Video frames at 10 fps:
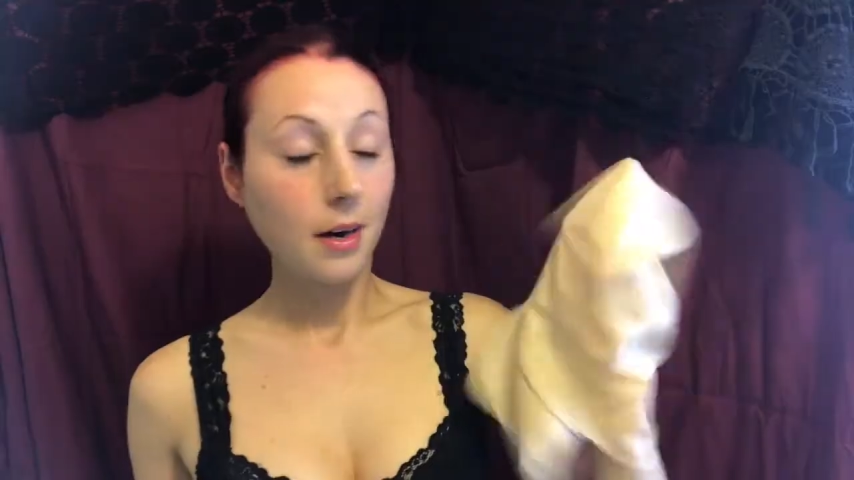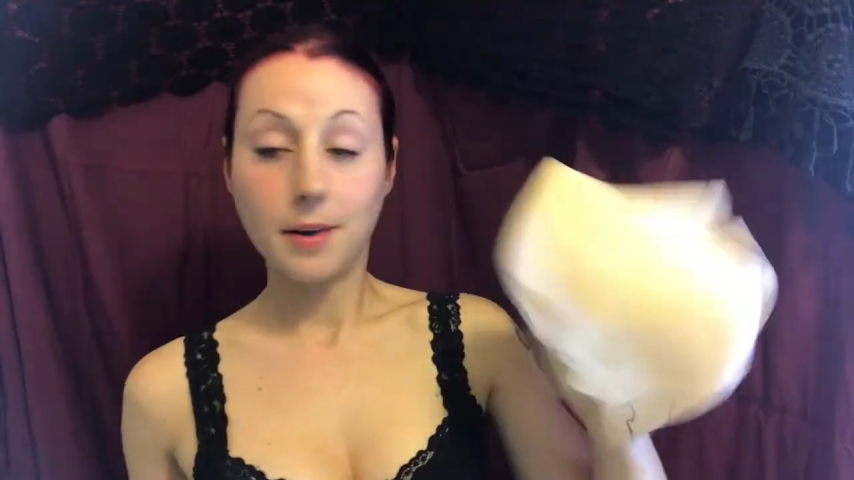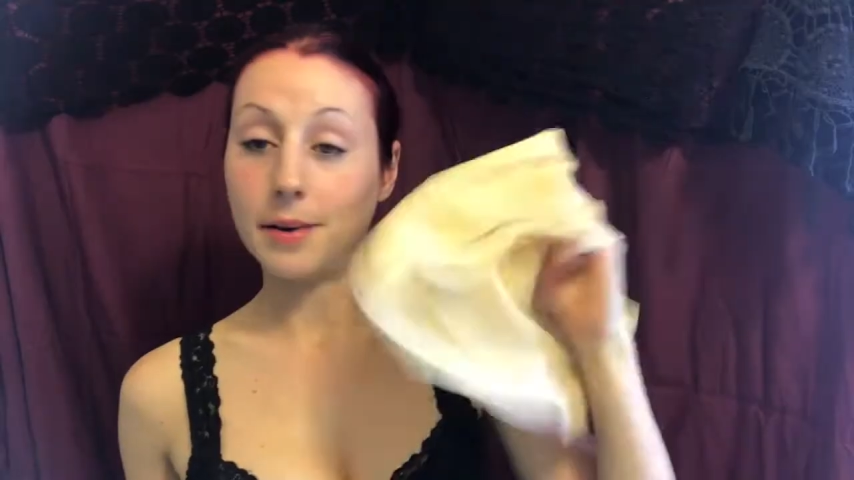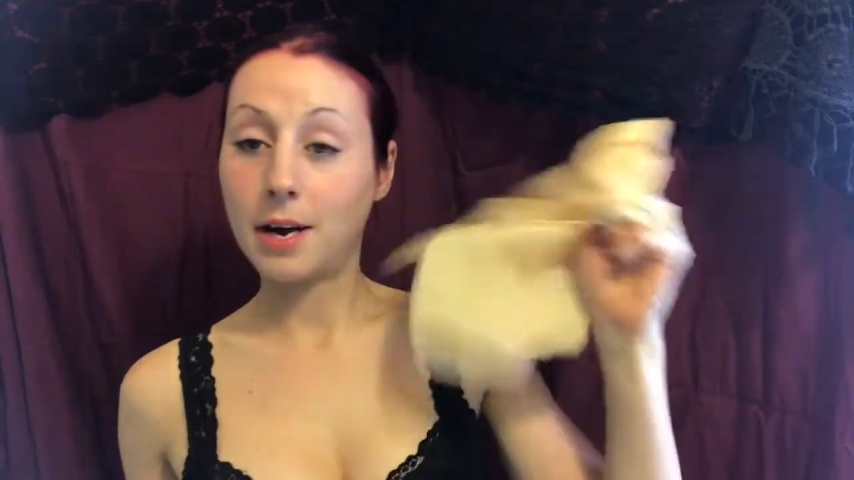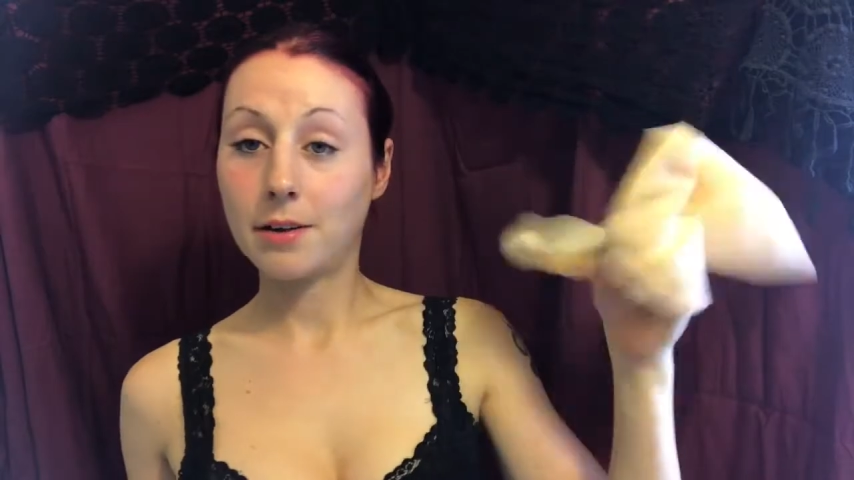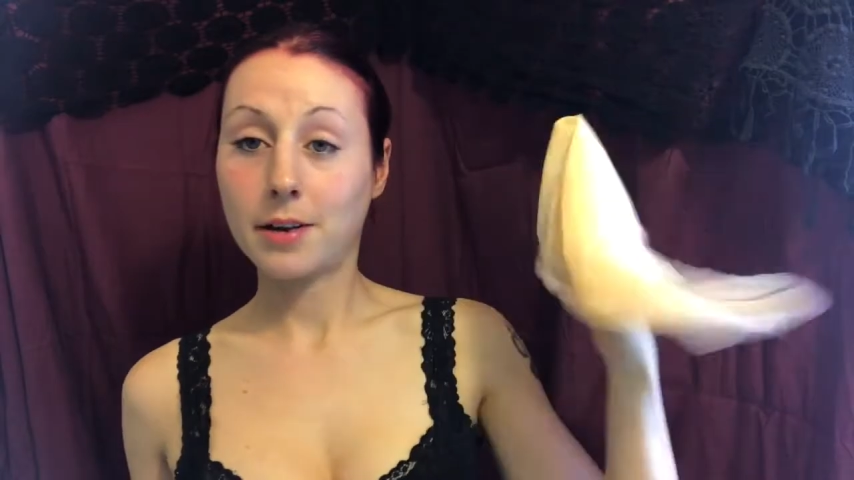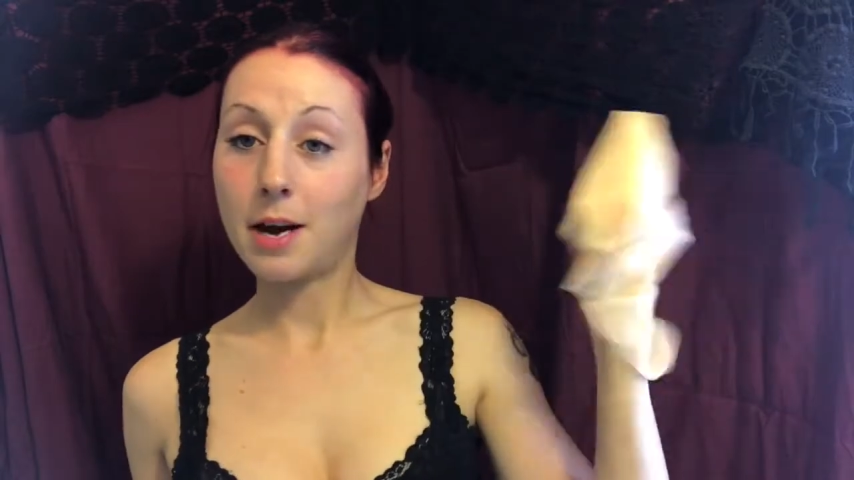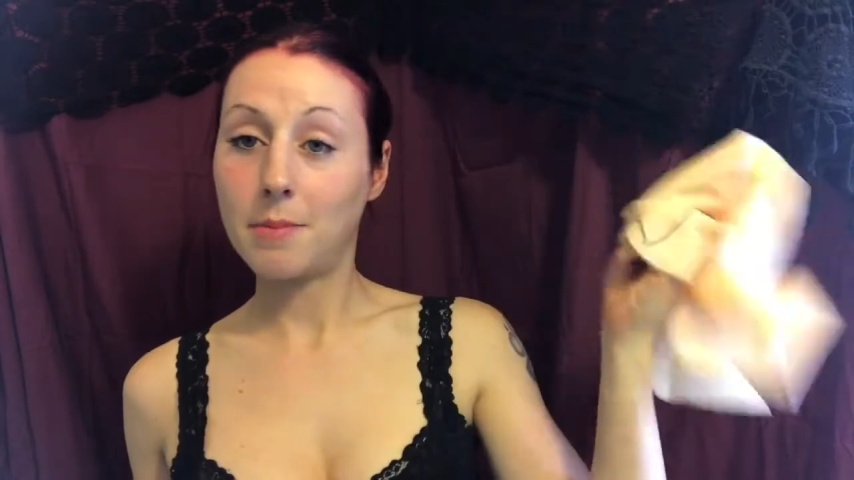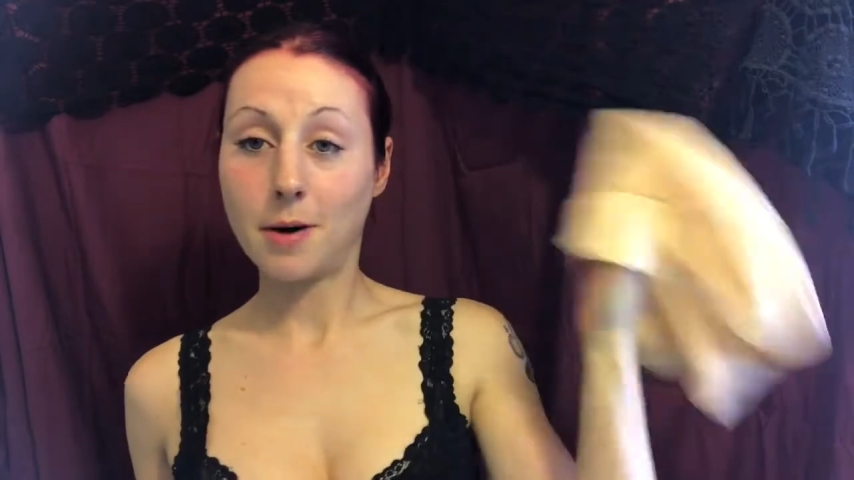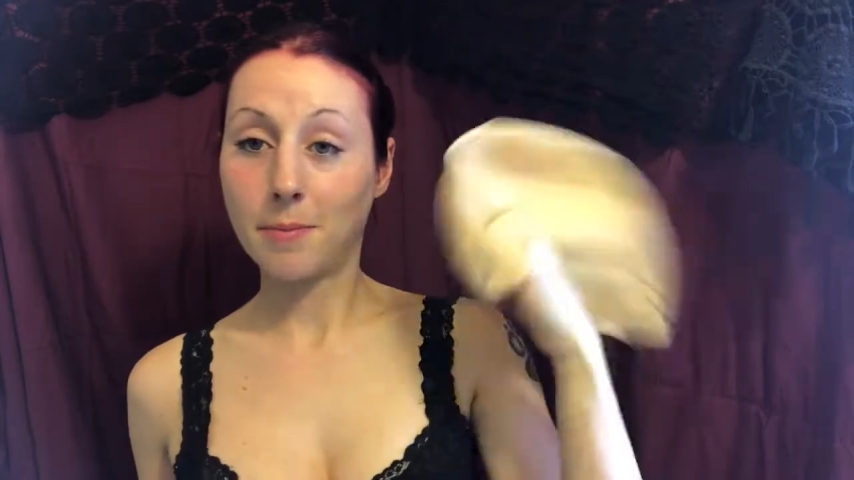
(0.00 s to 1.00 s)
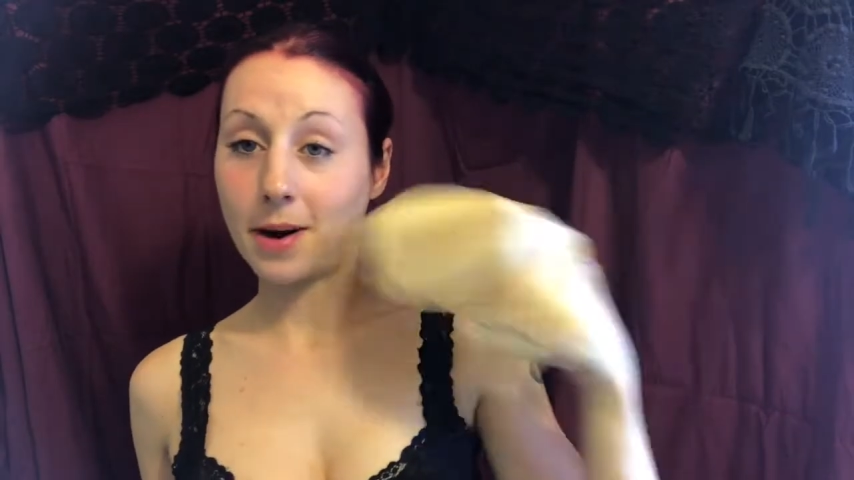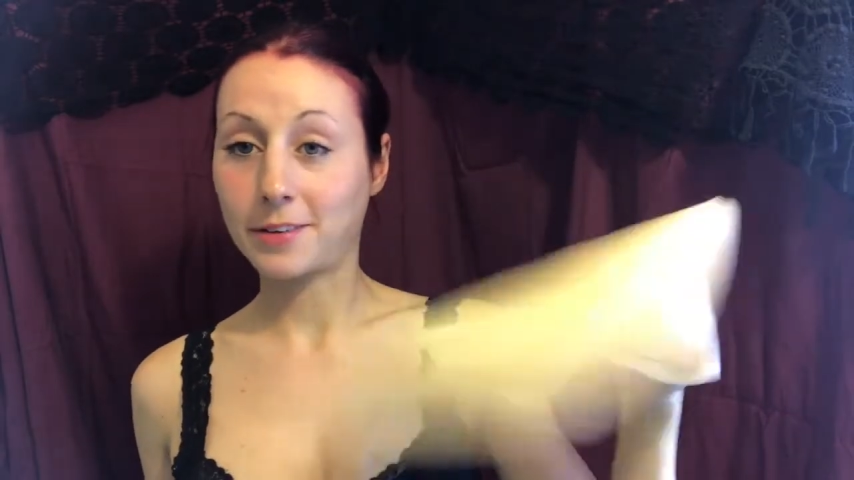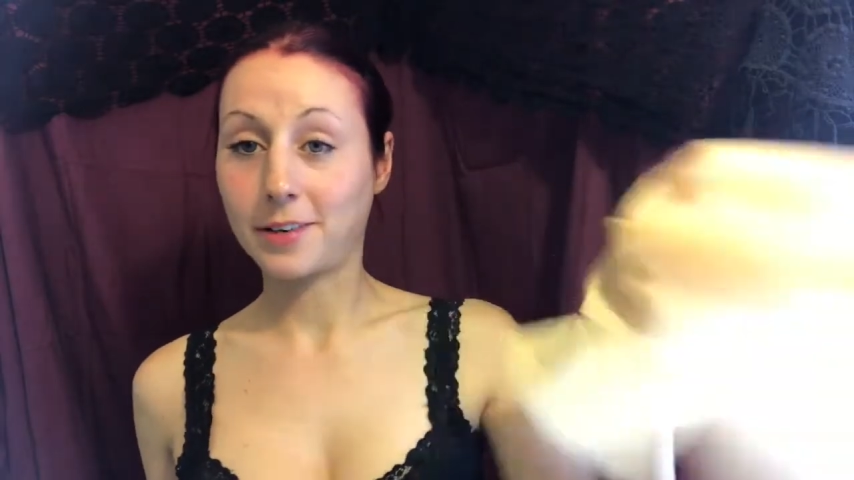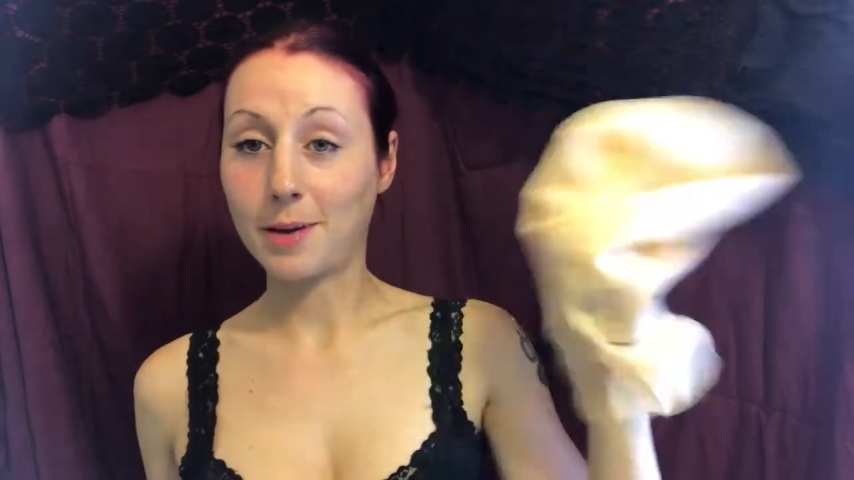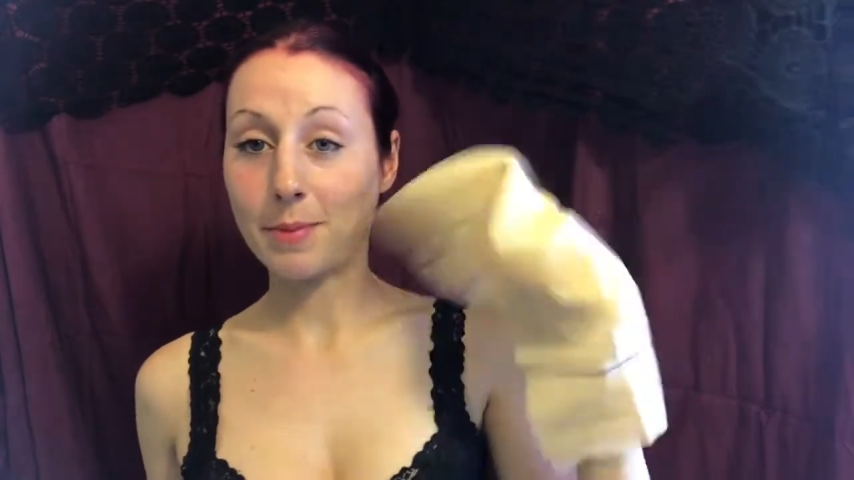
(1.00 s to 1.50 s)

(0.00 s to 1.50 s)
Now that I'm all marked up,